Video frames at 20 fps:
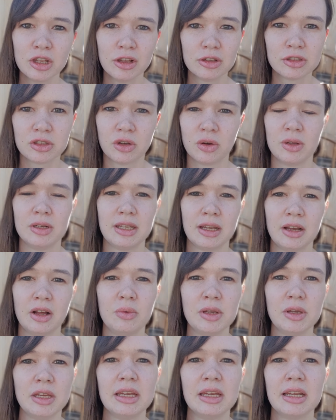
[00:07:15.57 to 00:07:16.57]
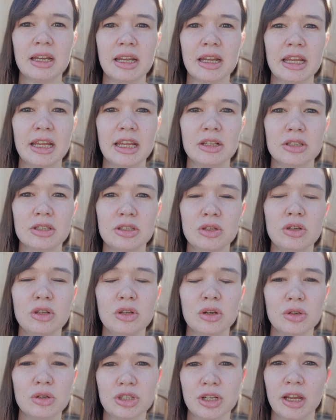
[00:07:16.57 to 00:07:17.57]
So until we get a
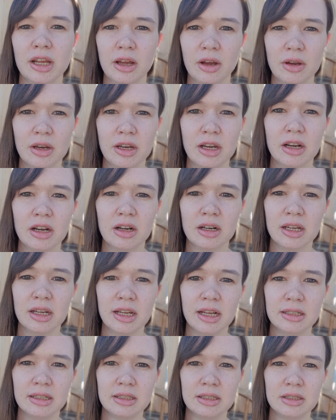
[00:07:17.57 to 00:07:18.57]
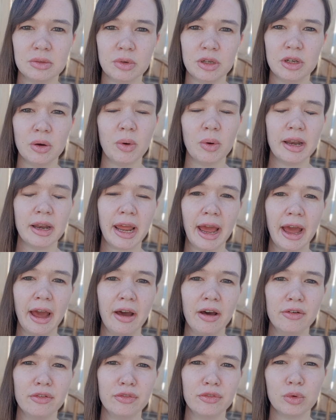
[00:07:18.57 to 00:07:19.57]
studio shed out here, we don't want to
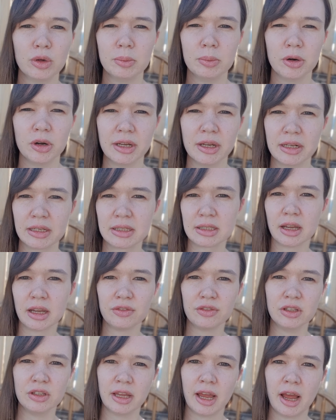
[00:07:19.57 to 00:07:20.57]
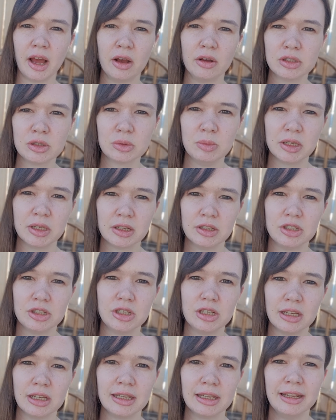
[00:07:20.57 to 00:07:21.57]
have wood burning stuff in the house because
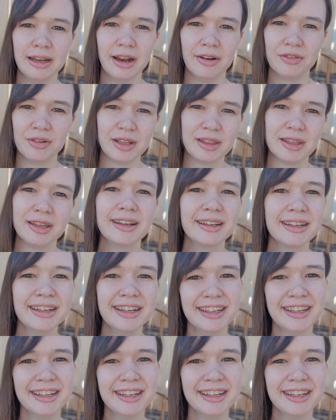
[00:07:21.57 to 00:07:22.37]
she can get everything.